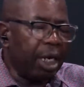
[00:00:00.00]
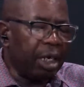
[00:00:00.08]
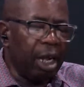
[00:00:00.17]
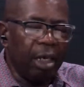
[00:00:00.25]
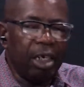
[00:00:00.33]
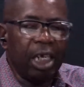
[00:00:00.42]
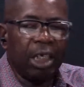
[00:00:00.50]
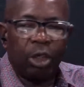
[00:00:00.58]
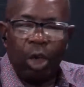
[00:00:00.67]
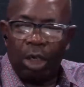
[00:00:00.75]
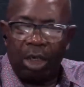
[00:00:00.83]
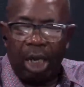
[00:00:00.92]
Kiari is
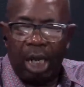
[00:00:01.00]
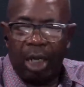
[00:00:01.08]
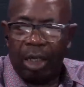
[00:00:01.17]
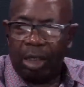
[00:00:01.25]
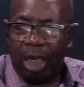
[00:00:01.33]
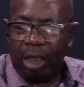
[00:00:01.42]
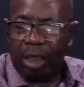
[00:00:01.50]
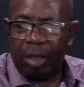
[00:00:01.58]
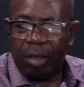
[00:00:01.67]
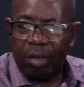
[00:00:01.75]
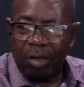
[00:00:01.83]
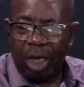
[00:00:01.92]
not there
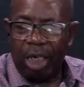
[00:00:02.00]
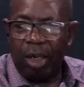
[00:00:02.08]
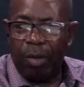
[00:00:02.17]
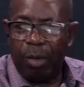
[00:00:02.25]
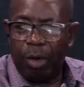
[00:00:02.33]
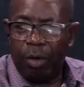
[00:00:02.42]
anymore.